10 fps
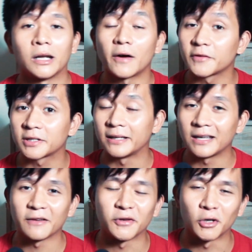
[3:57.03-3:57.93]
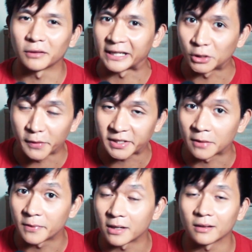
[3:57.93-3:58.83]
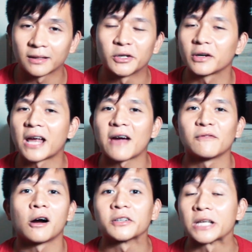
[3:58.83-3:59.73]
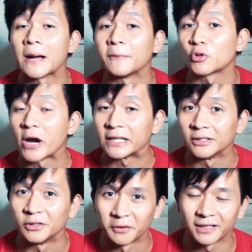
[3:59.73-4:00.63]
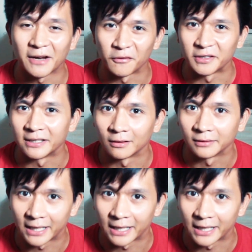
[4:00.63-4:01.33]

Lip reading: And obviously, if you don't like doing something, then you're gonna have a hard time trying to do it every single